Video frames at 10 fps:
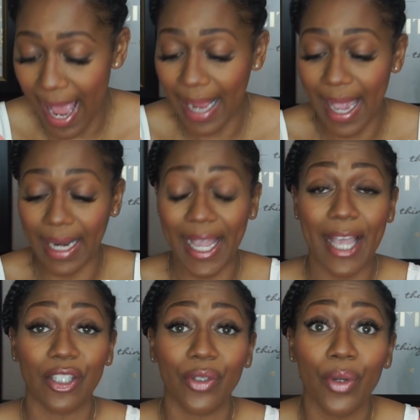I got a
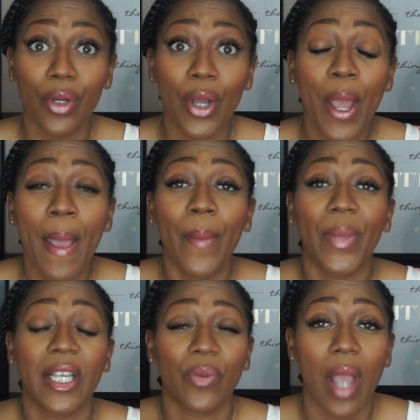castor oil
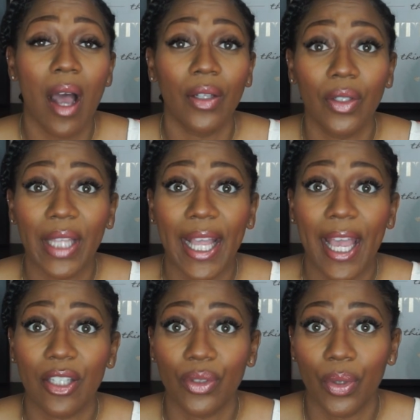because we all know that
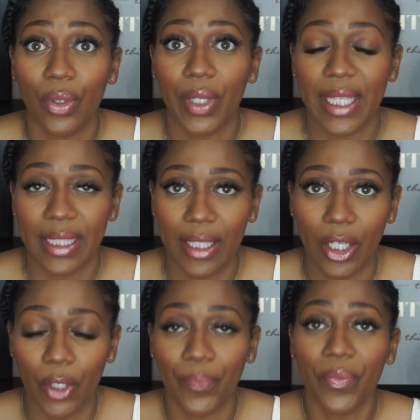castor oil is
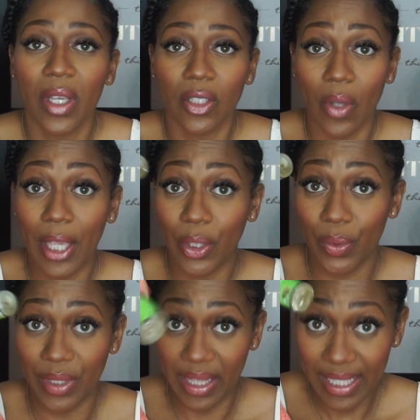thicker. So I
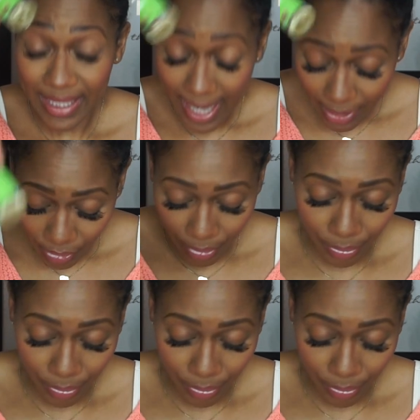use this castor